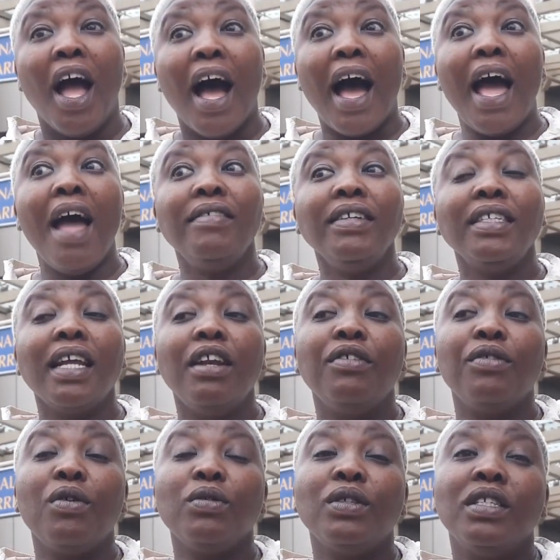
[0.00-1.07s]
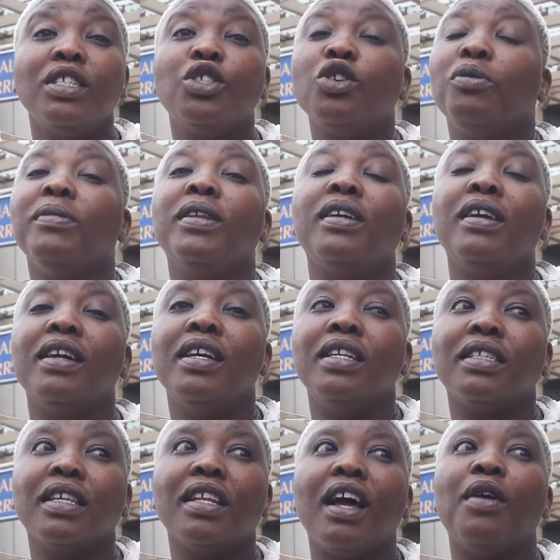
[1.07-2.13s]
I hadn't done the roast in so many
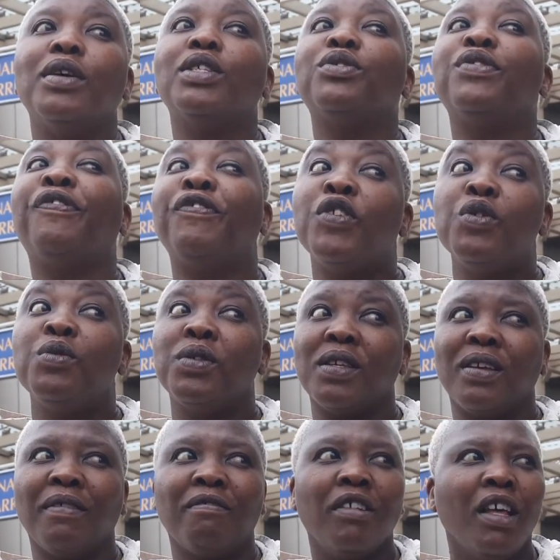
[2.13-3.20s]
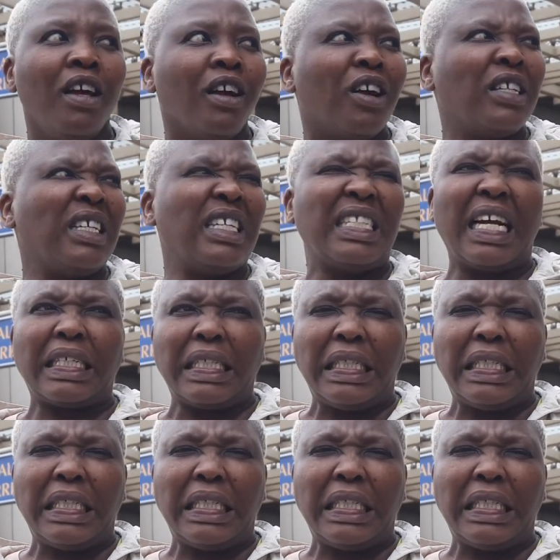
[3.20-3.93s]
years and I was refusing because I was like,